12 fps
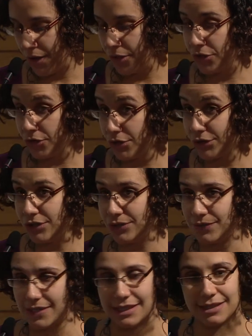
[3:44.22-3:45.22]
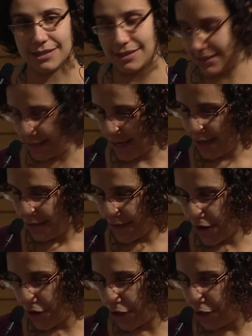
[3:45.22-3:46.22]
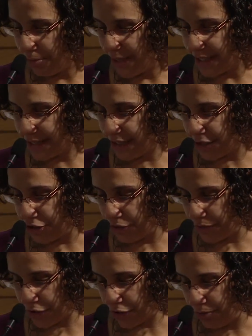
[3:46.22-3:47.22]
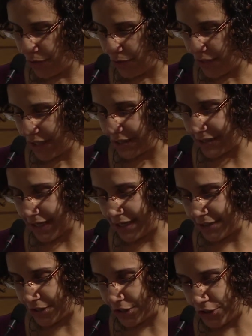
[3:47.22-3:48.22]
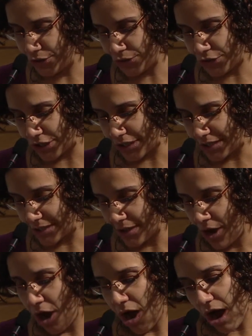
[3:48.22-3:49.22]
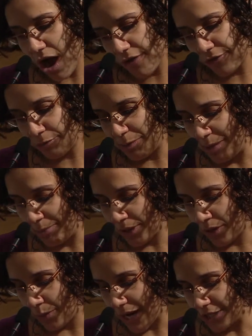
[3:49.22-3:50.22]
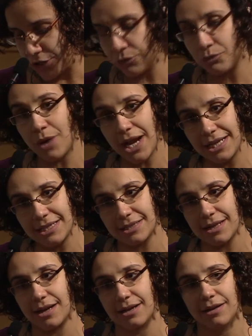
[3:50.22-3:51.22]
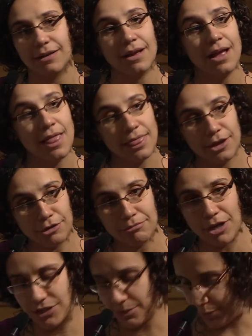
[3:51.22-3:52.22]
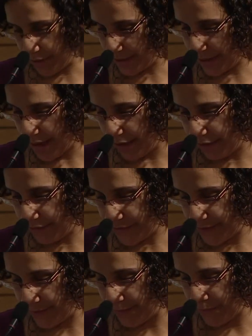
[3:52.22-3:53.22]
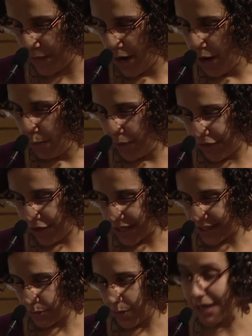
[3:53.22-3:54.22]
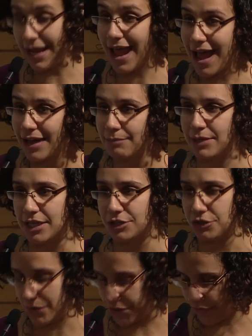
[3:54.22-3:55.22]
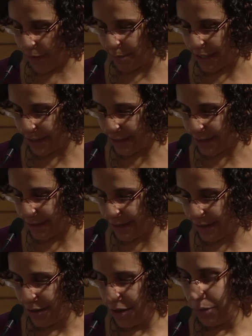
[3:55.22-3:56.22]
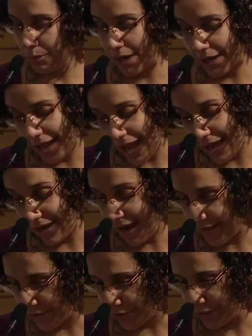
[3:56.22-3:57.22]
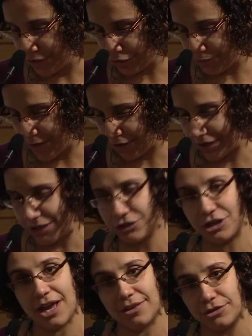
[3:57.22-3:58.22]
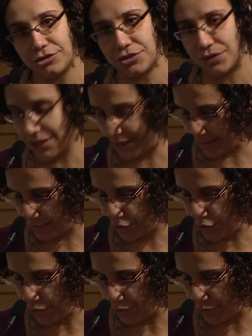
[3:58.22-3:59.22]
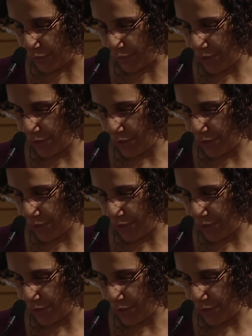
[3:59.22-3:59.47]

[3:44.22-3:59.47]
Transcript: The good news is that our humanistic Jewish communities and institutions offer people a way to reconcile their multiple selves. With us, one can be a Jewish feminist. One can have their intermarriage and their Judaism too.